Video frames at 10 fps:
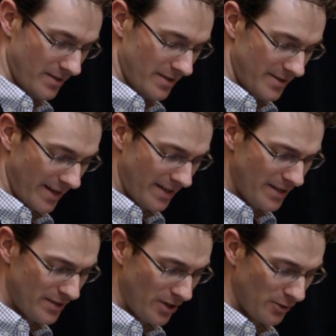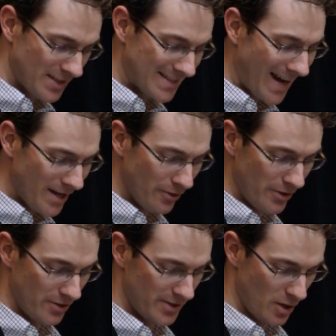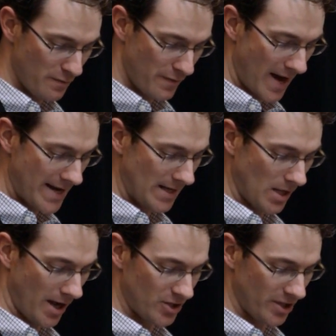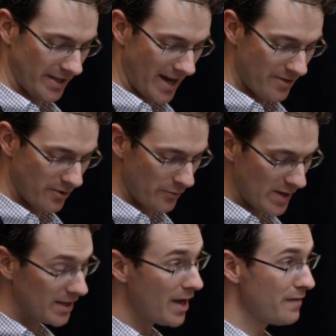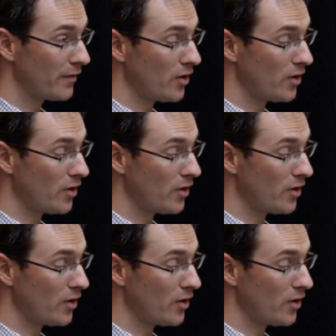Second is don't silo yourself ideologically, either in real life